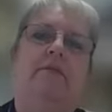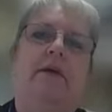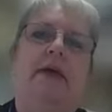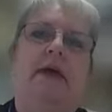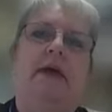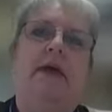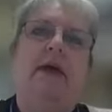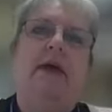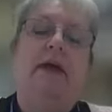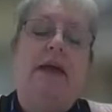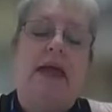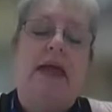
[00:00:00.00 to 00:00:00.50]

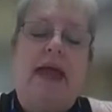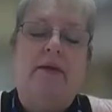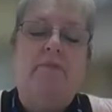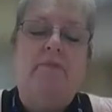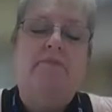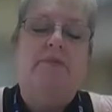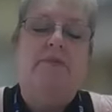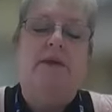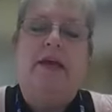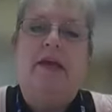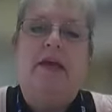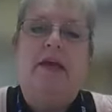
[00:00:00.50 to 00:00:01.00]
again,
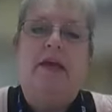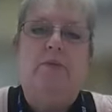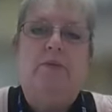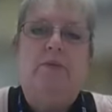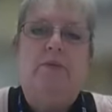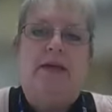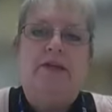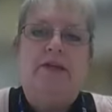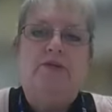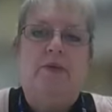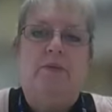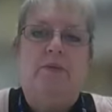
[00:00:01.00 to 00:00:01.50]
bringing you
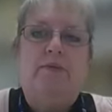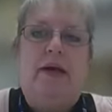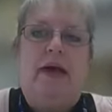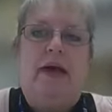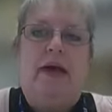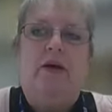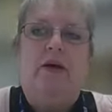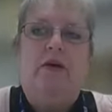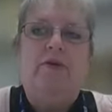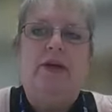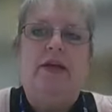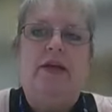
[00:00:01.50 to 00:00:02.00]
back to
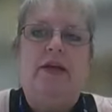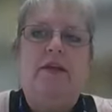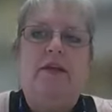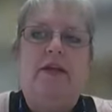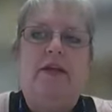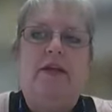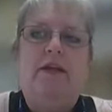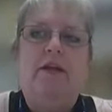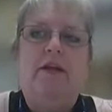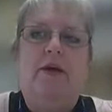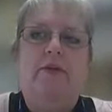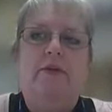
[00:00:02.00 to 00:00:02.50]
empowering,
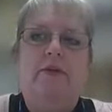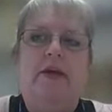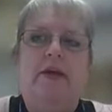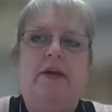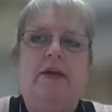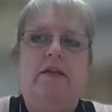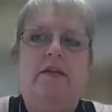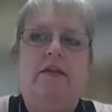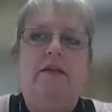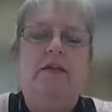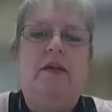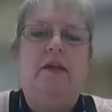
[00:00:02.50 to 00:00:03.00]
that
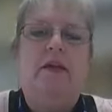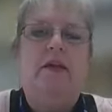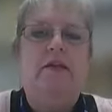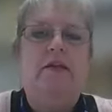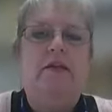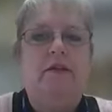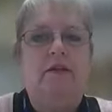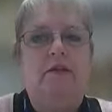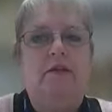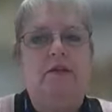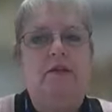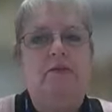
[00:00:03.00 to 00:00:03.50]
knowing that
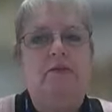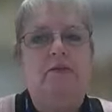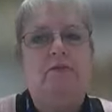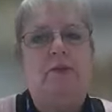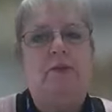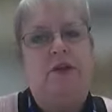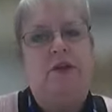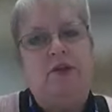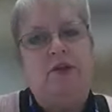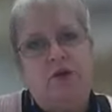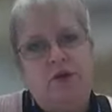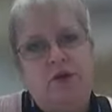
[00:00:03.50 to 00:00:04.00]

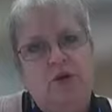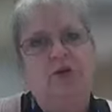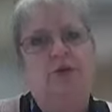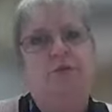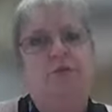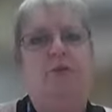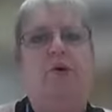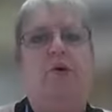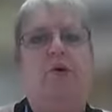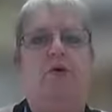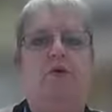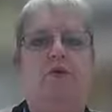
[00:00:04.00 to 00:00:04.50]
when you
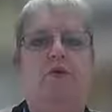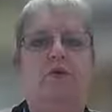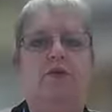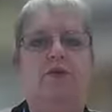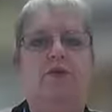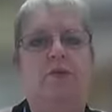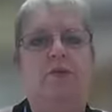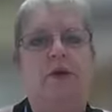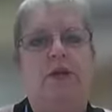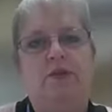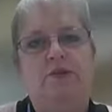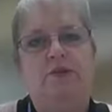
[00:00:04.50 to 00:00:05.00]
could pause,
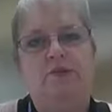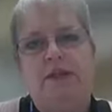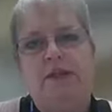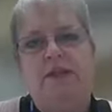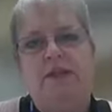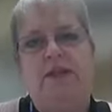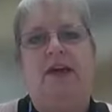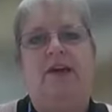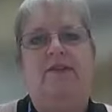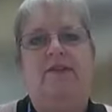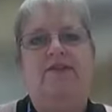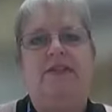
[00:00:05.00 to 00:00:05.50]
when you
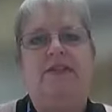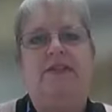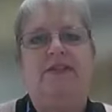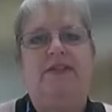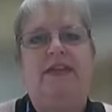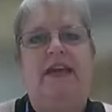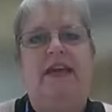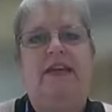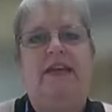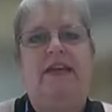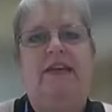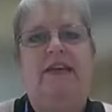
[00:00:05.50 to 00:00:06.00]
didn't have to
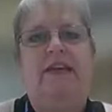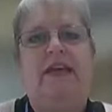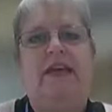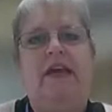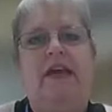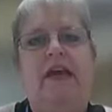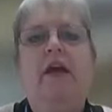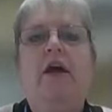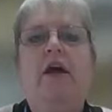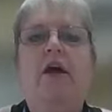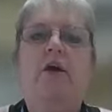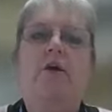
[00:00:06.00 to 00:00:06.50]
say
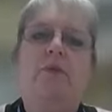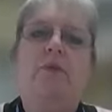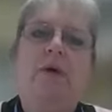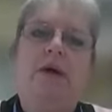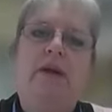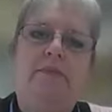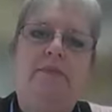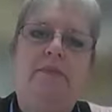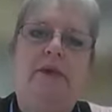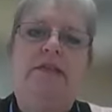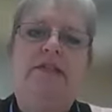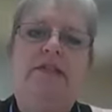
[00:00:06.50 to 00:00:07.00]
anything, when
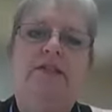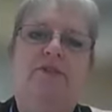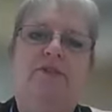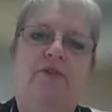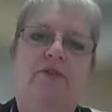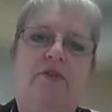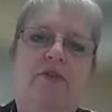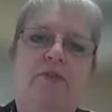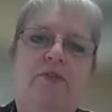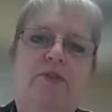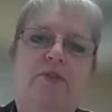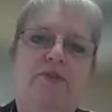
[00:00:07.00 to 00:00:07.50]
a
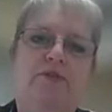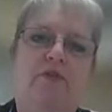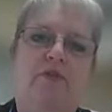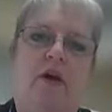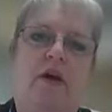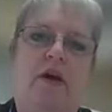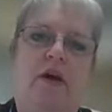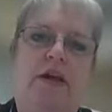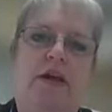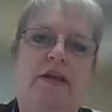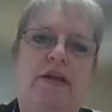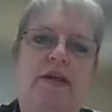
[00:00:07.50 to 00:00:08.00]
metaphor was
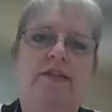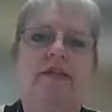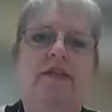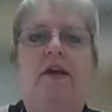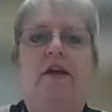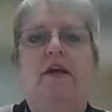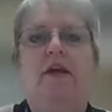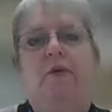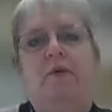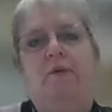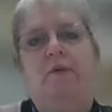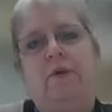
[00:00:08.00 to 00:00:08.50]
right,
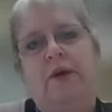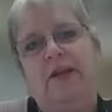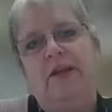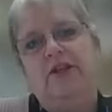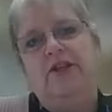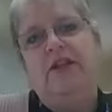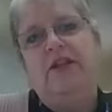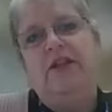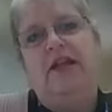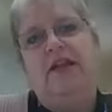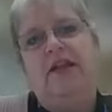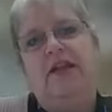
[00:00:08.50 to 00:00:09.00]
when
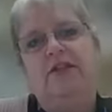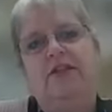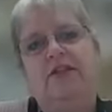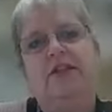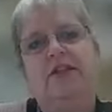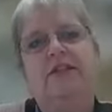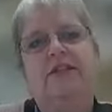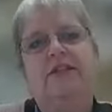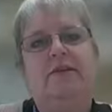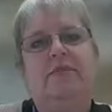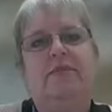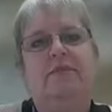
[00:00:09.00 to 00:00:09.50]

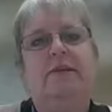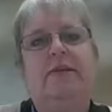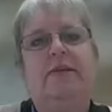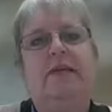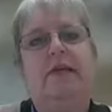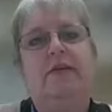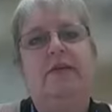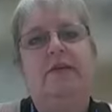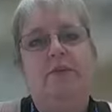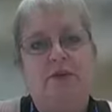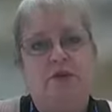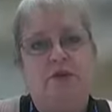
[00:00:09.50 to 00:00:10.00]
challenging
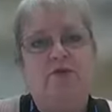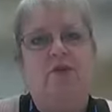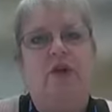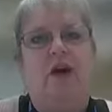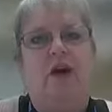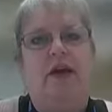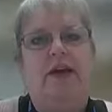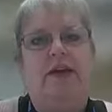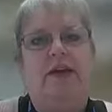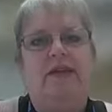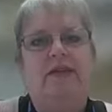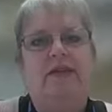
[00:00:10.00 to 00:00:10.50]
somebody was
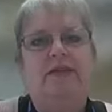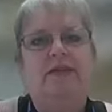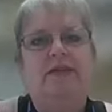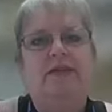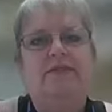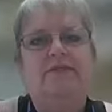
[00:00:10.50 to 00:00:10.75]
right.